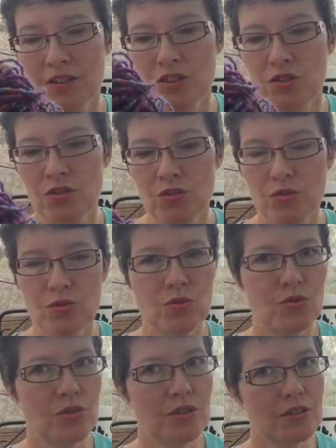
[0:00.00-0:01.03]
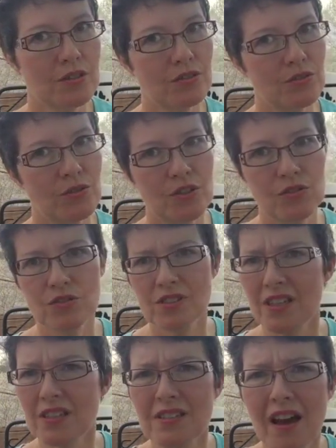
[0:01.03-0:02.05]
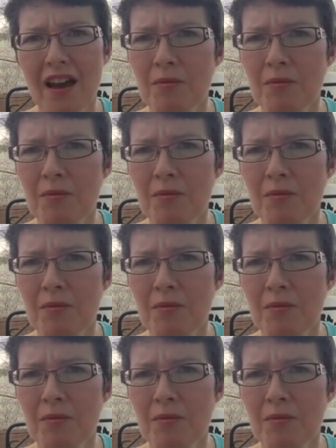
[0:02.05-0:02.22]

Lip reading: to use this.